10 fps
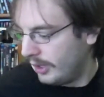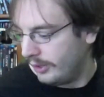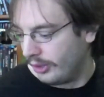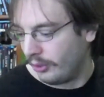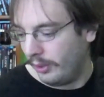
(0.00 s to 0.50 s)

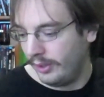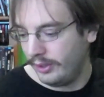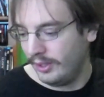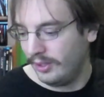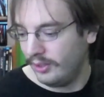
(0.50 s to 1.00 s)
Another one
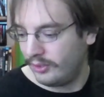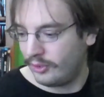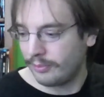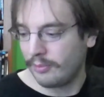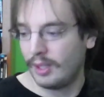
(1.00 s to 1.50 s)

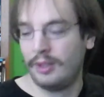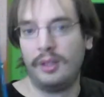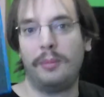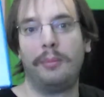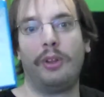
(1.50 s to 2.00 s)
is
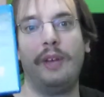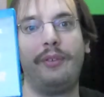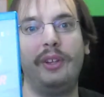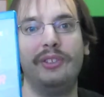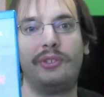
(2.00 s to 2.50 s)

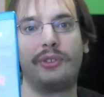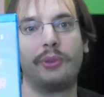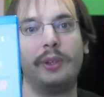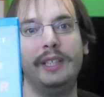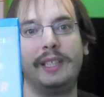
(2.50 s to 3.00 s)
Malevolence
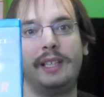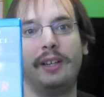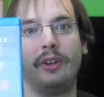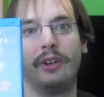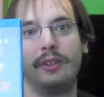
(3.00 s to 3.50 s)
3:
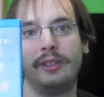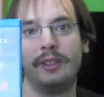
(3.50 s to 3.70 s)
Killer.